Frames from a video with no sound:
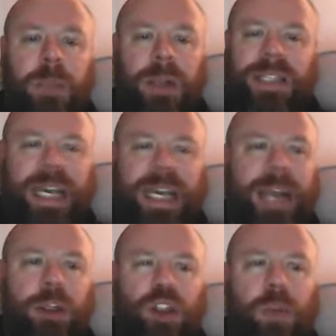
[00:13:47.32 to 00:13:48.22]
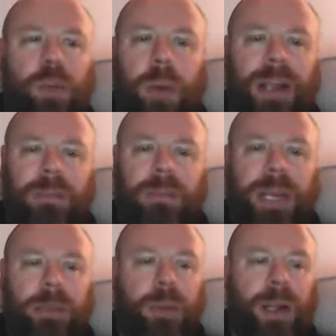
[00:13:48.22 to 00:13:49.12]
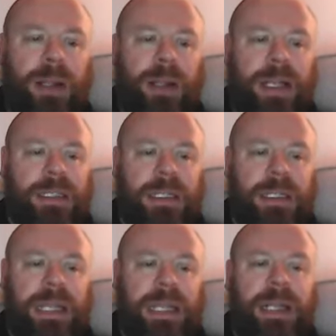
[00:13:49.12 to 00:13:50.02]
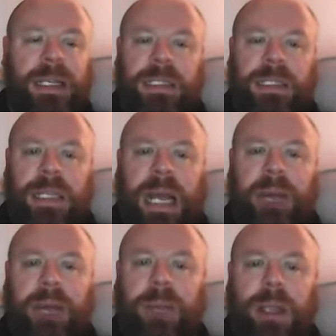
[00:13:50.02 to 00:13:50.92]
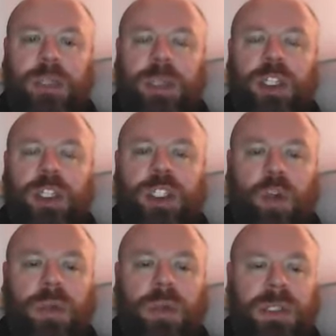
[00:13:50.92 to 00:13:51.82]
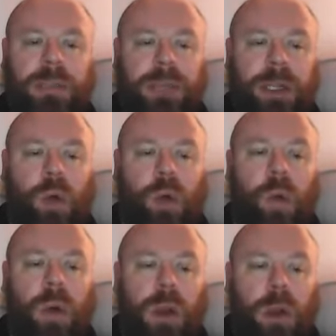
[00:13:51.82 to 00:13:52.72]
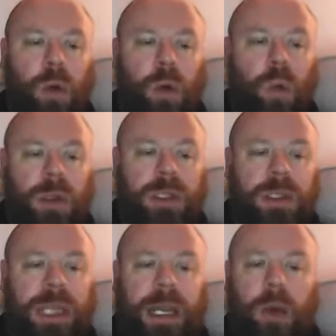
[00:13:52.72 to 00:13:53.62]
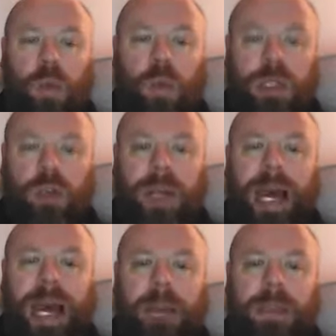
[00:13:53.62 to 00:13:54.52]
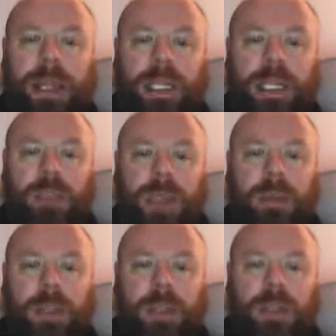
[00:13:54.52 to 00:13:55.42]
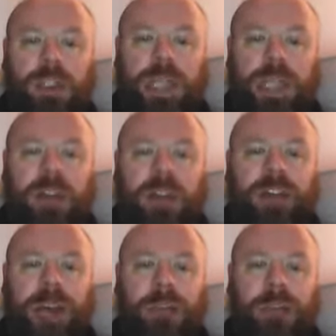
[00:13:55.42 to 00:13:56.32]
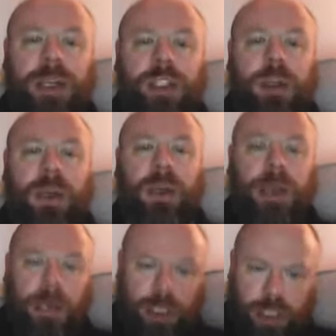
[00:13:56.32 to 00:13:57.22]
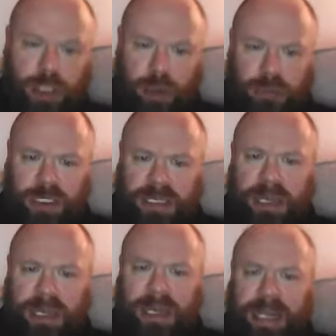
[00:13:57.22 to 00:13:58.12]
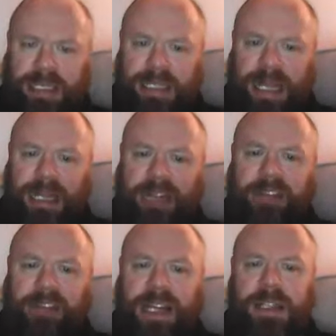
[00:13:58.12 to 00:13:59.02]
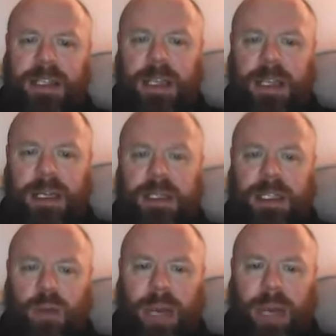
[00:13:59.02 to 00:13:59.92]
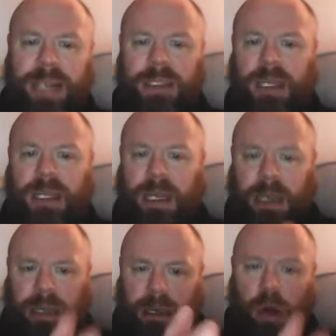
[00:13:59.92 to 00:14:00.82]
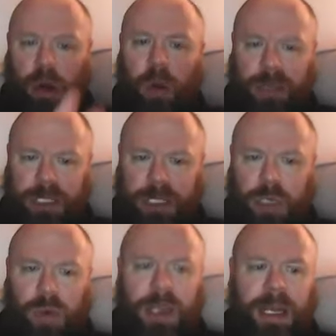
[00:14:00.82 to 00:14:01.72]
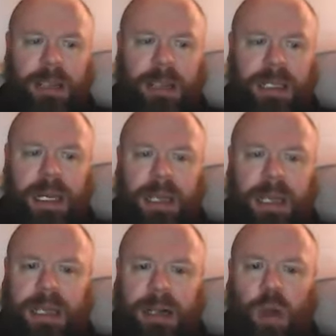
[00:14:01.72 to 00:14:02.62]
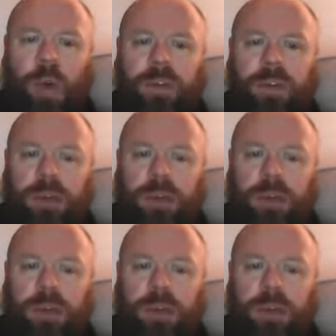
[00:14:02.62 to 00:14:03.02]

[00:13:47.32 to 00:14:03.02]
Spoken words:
Because again, there's no point in pinpointing this and saying this and that, because we just don't simply know what's going to happen next week. But there's that area of high pressure. It gets kind of deflated to the west. Opens the door to that cold